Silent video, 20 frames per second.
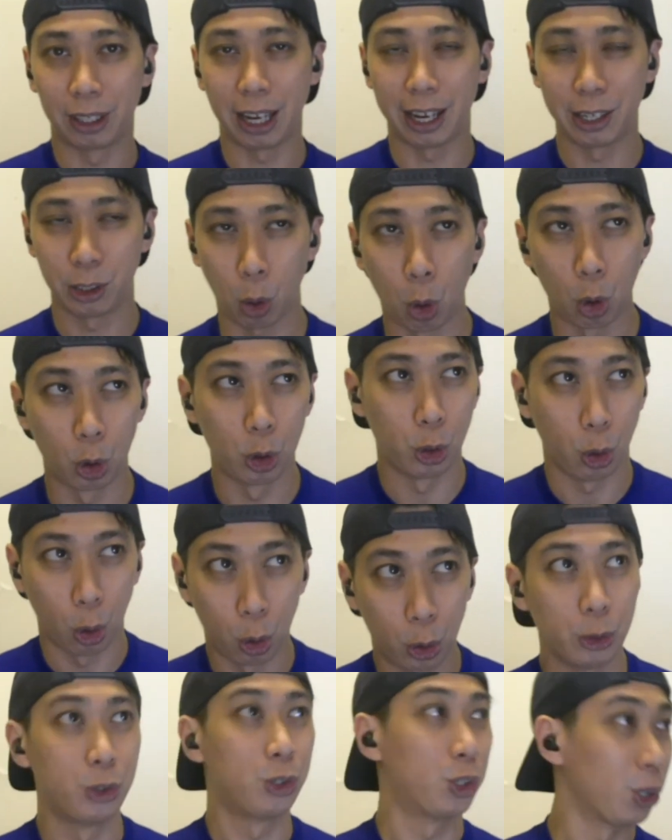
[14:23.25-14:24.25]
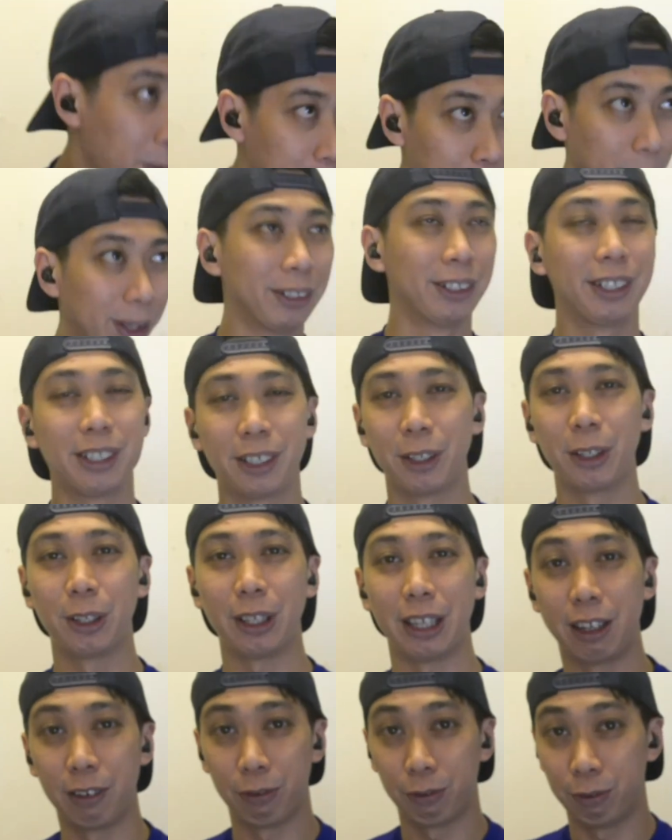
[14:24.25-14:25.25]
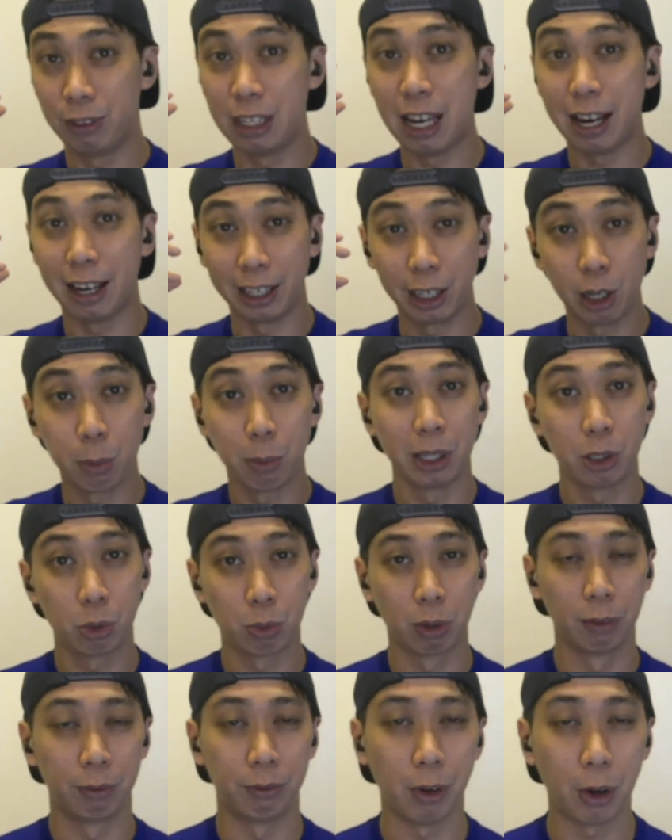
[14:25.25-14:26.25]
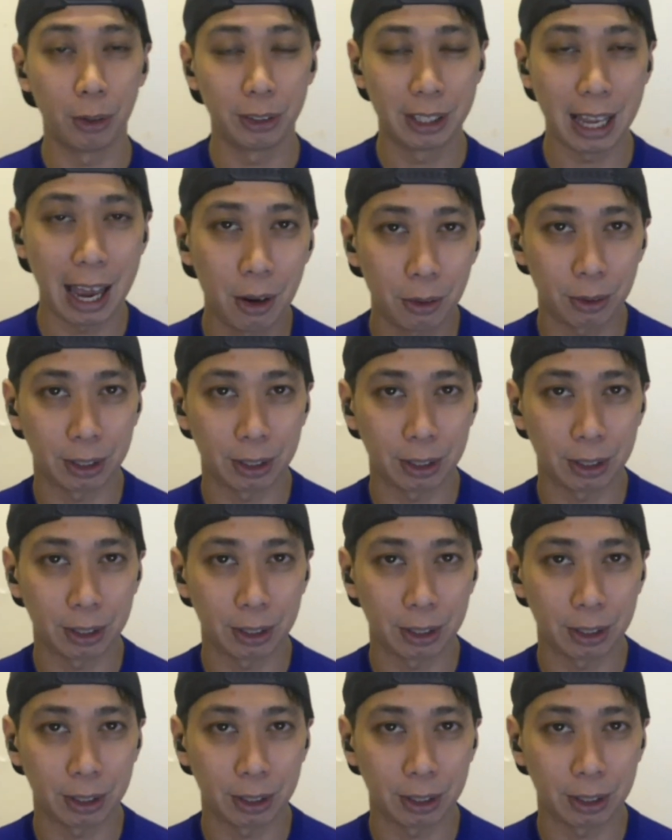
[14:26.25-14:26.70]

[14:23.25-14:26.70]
guys, or jump a little if the earbuds will fall down.